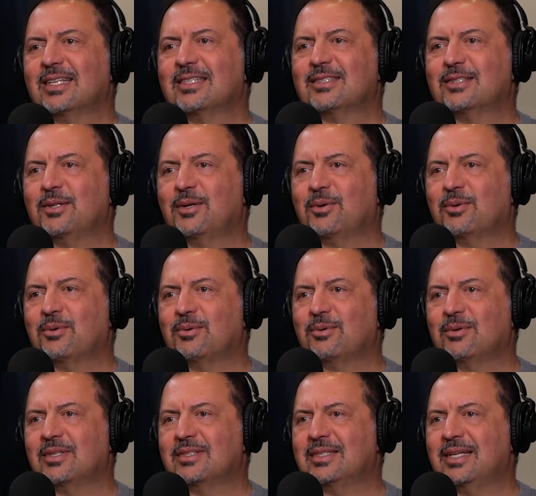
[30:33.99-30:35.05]

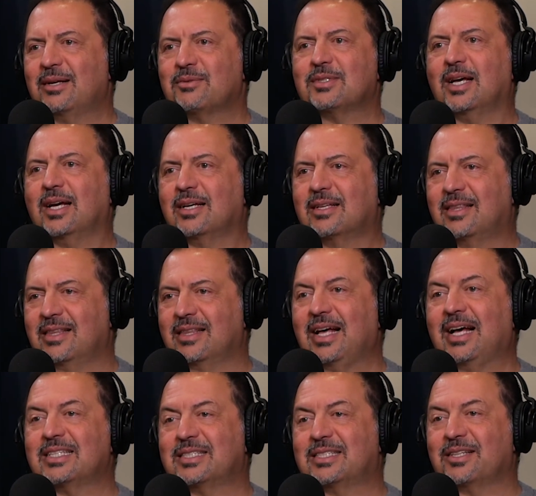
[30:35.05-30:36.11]
So it sounds like
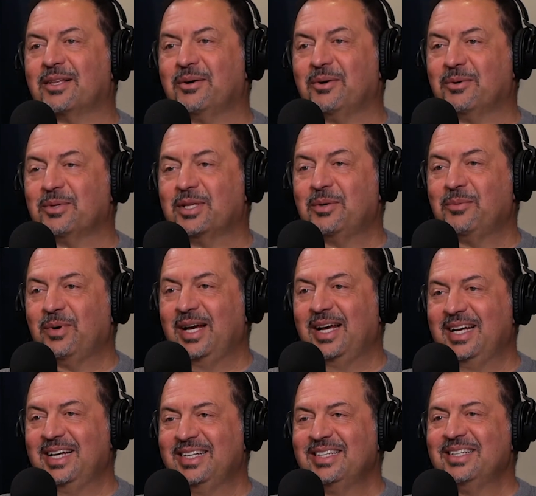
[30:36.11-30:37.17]
that's the only
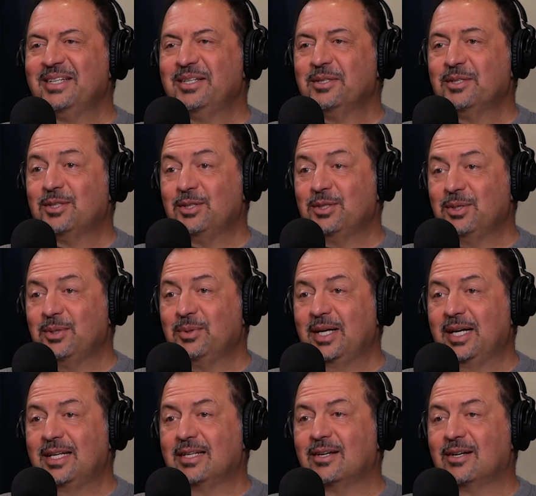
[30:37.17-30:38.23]
way to do
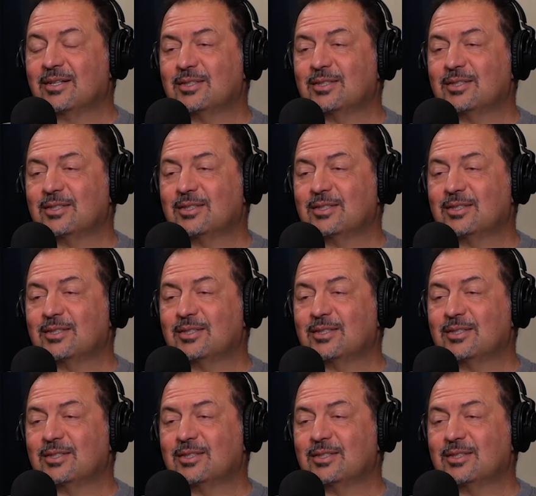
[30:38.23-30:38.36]
it.